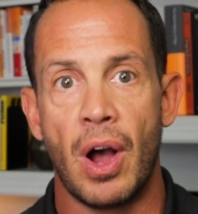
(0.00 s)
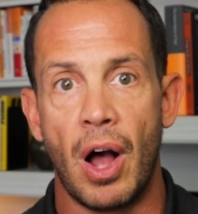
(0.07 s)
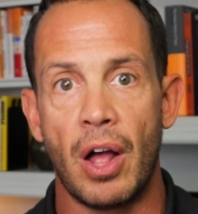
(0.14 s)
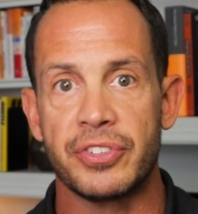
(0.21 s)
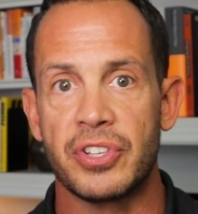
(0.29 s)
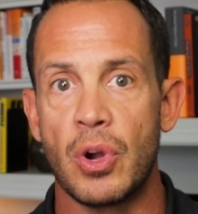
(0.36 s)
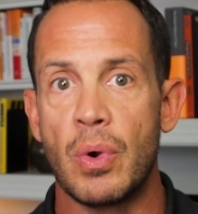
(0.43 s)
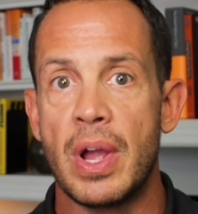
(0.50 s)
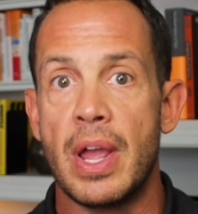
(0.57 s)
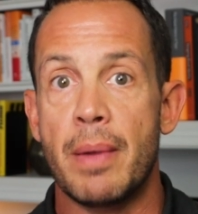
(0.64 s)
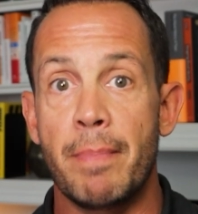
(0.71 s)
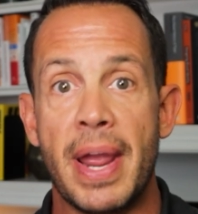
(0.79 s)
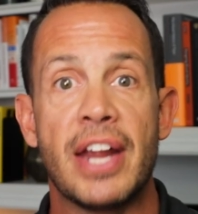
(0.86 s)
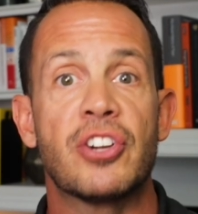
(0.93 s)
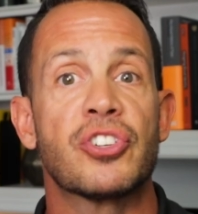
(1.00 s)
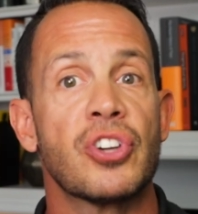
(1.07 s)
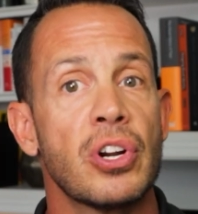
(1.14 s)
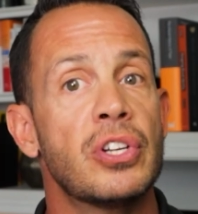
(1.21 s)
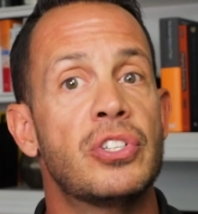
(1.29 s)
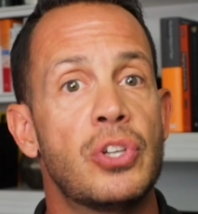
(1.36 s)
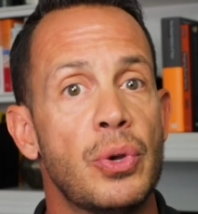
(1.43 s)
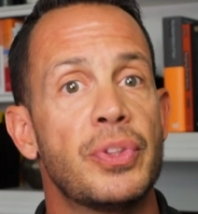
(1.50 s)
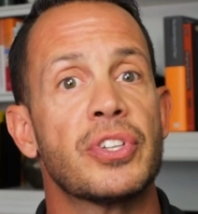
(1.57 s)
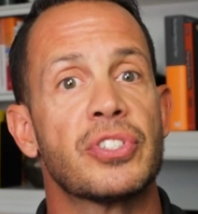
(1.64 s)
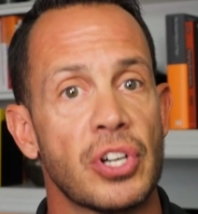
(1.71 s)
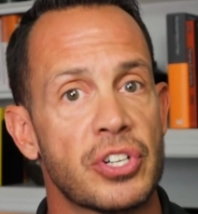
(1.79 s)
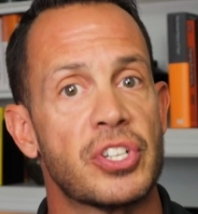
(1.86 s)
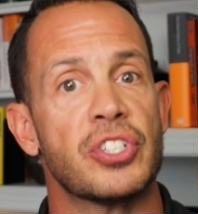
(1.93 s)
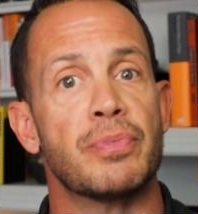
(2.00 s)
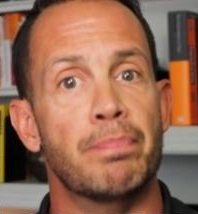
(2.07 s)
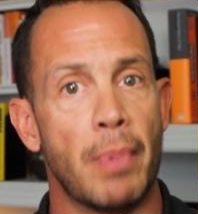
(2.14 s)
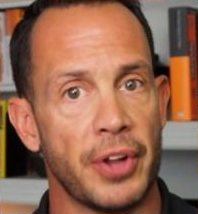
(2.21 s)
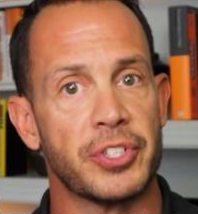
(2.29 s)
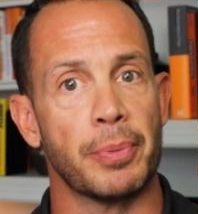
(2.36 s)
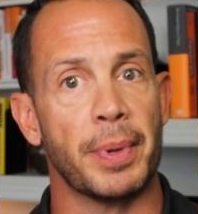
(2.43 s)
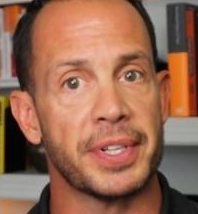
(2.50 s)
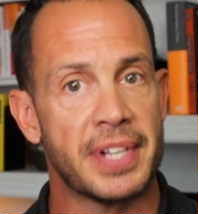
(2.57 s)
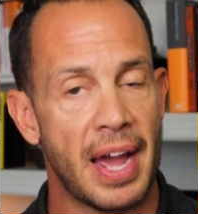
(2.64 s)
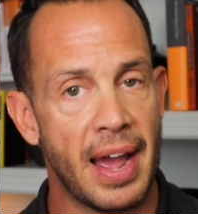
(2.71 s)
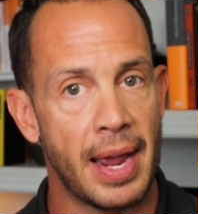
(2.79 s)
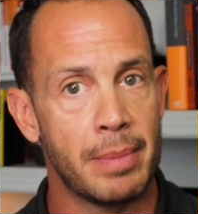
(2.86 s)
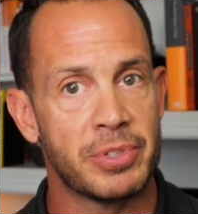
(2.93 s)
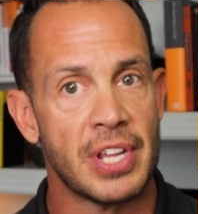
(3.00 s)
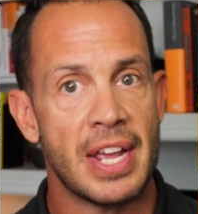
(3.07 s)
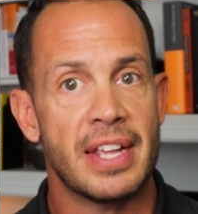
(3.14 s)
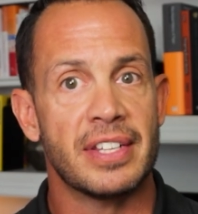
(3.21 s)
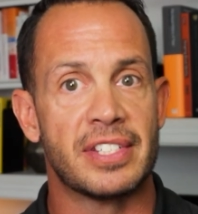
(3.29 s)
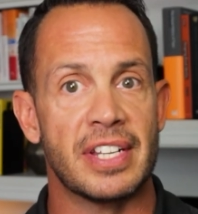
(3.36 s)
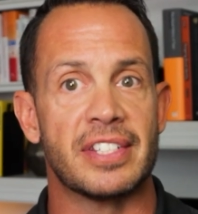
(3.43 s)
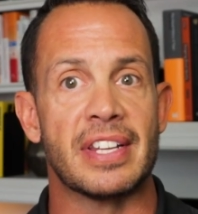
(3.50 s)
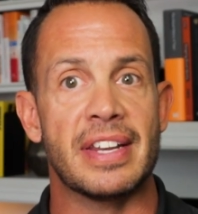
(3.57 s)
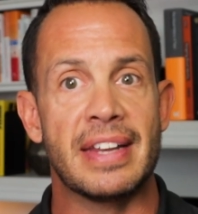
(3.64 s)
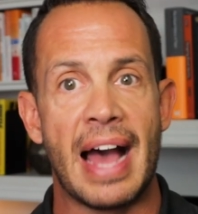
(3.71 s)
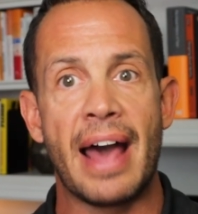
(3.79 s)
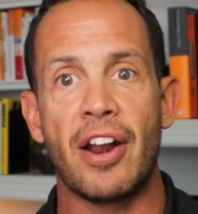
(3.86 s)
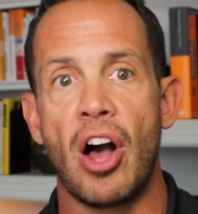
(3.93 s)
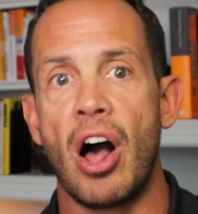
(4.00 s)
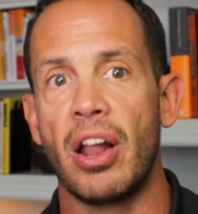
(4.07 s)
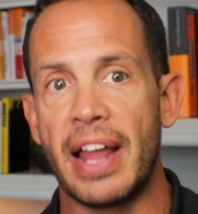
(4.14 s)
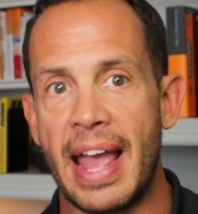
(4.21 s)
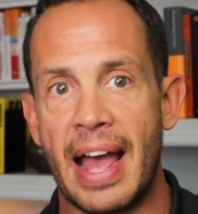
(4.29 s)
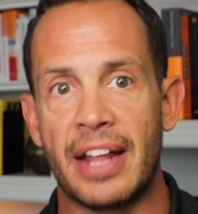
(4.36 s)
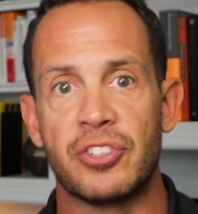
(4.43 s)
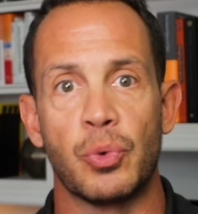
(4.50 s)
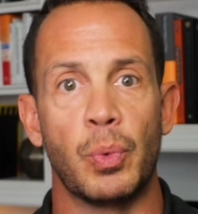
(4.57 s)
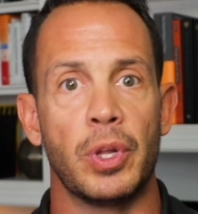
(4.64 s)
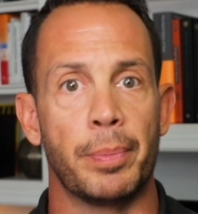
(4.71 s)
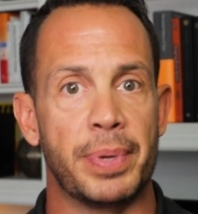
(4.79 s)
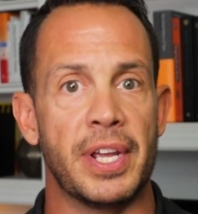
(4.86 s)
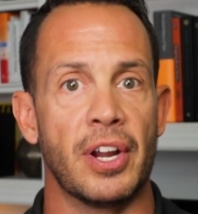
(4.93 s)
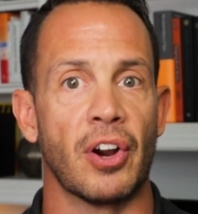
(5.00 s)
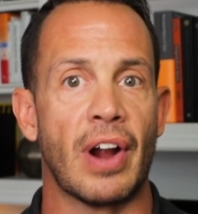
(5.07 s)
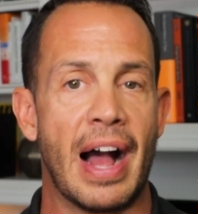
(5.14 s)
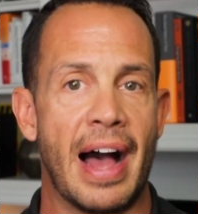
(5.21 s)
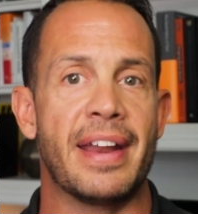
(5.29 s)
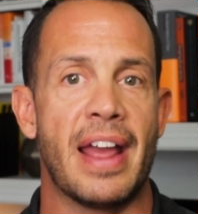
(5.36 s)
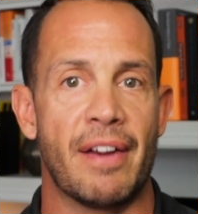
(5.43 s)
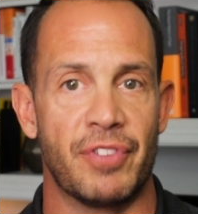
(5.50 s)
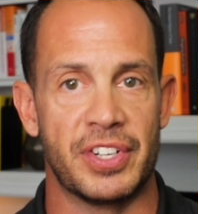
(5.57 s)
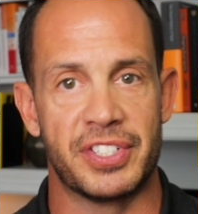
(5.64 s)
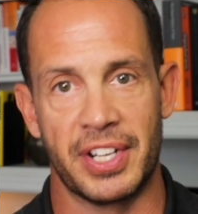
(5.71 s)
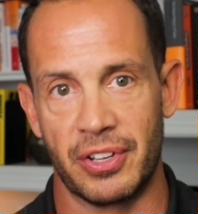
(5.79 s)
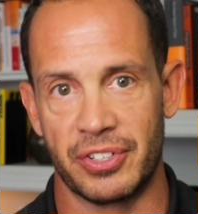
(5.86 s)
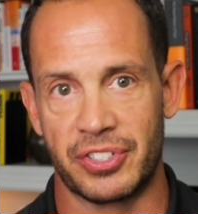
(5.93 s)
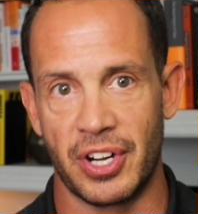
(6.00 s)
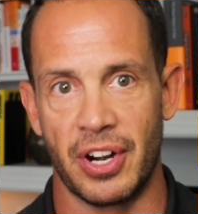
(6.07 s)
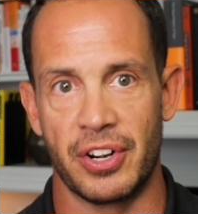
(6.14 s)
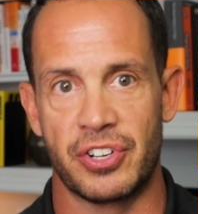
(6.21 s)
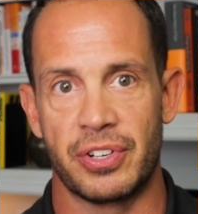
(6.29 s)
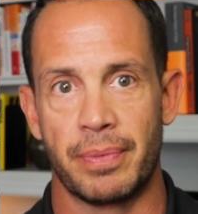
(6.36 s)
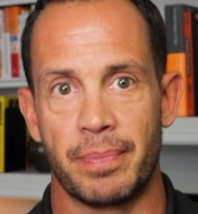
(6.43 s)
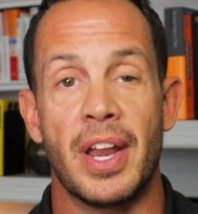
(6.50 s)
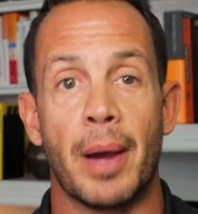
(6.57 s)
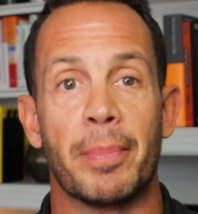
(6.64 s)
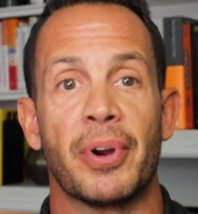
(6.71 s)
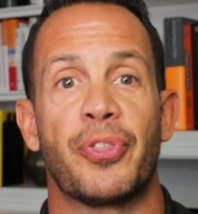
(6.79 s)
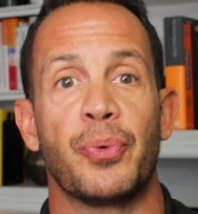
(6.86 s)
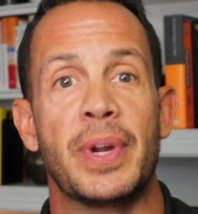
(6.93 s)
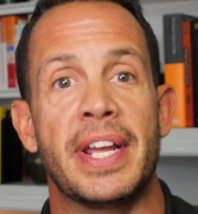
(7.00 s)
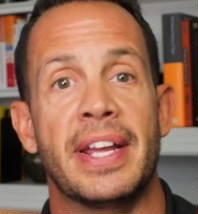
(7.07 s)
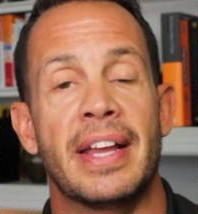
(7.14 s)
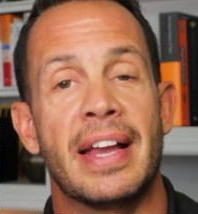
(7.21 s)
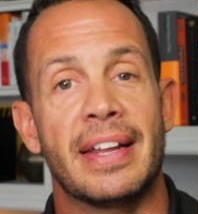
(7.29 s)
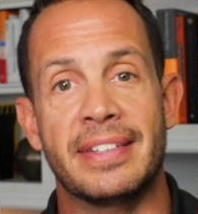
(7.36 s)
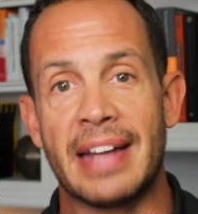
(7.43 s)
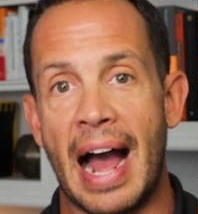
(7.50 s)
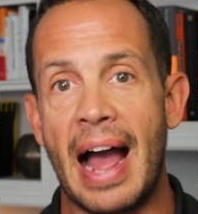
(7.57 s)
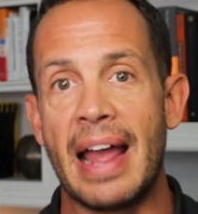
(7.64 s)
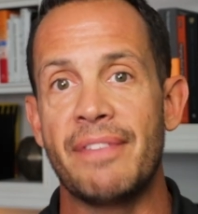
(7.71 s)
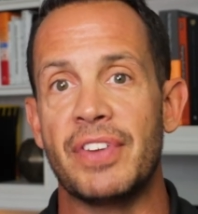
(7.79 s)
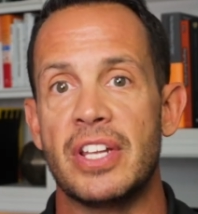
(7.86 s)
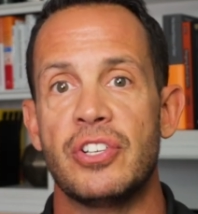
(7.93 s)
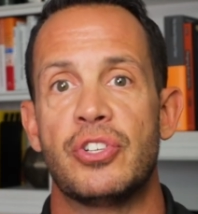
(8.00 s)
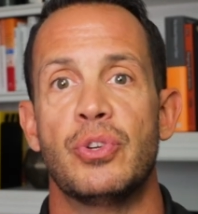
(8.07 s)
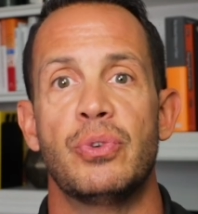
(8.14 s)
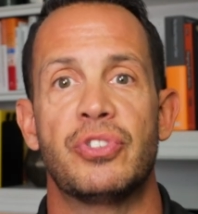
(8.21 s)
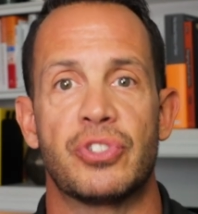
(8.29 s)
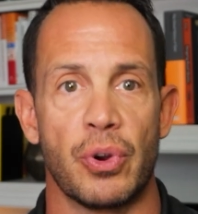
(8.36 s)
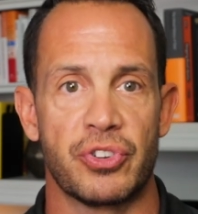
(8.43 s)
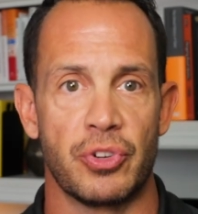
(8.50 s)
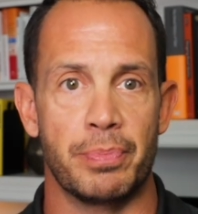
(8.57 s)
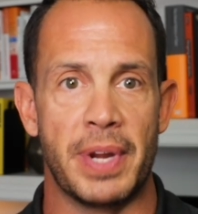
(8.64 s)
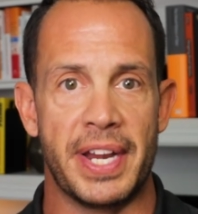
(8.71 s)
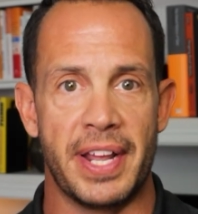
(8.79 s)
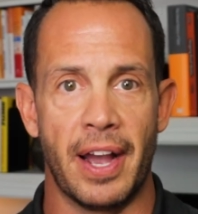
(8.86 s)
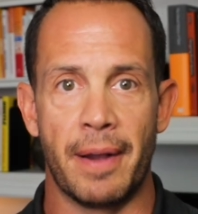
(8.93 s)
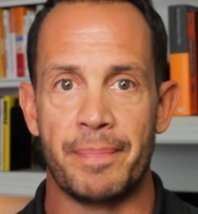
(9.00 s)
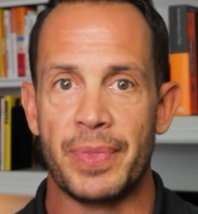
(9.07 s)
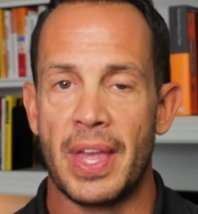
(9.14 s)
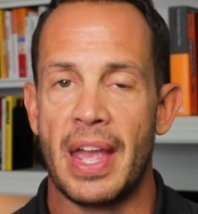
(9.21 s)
Also, make sure to do the searches multiple times since not all ads will appear on every single search. Number 3, dive into social media.